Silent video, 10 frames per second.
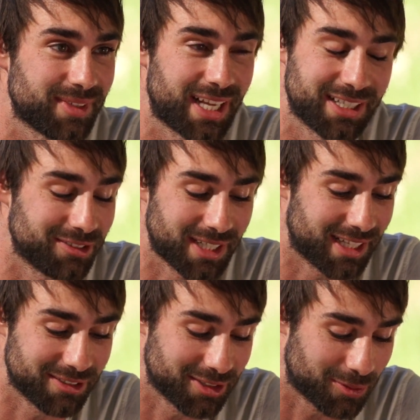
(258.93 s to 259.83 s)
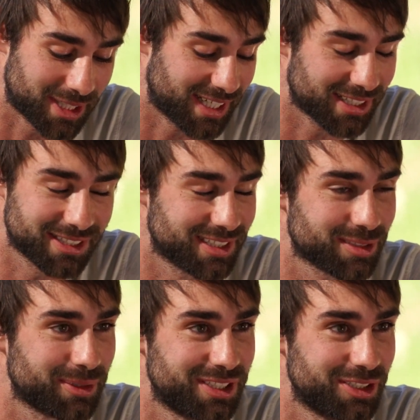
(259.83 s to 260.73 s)
I don't I don't know why I can
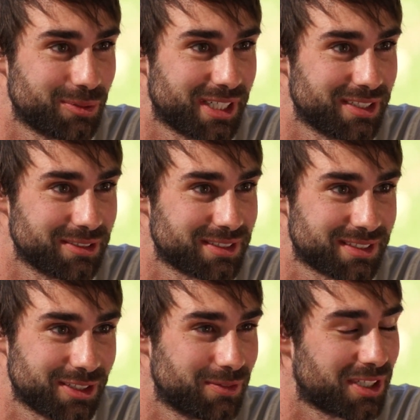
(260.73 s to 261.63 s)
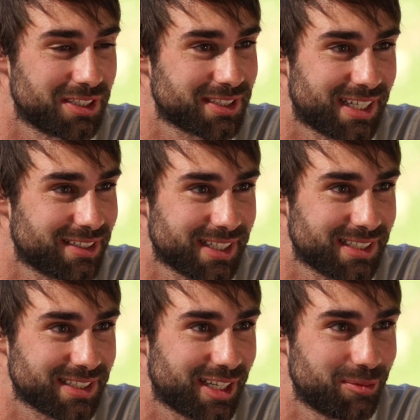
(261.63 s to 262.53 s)
explain to you why it was so volatile
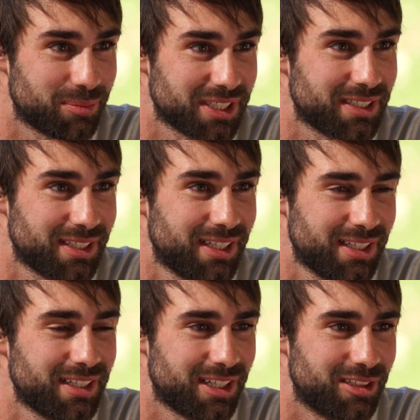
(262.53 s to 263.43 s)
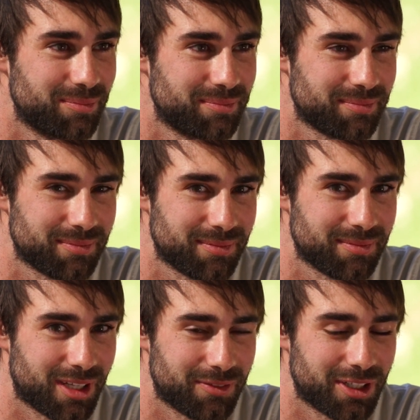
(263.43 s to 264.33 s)
that time, but um,
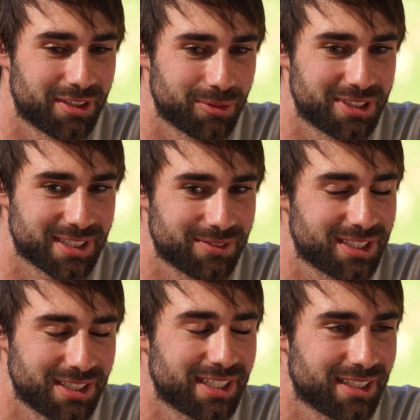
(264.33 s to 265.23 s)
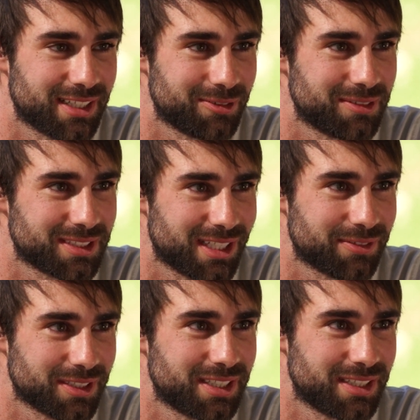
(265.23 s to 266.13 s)
of all the ones I've seen, yeah, that one was
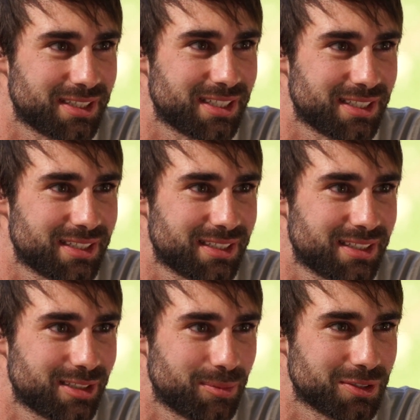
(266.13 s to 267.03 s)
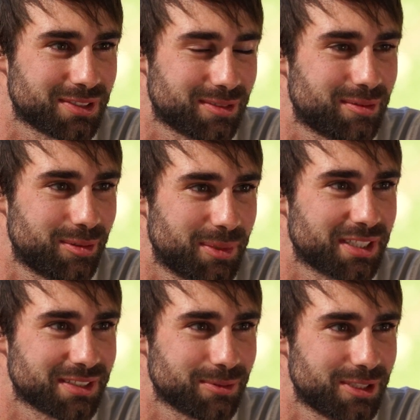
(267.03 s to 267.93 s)
definitely the, the most the
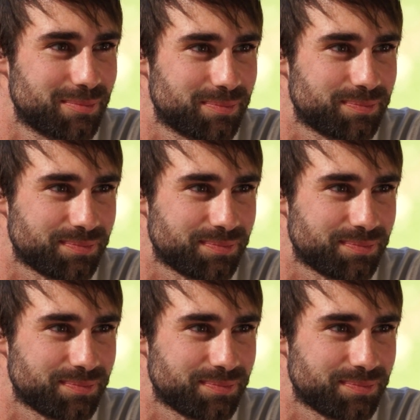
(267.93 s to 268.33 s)
biggest one.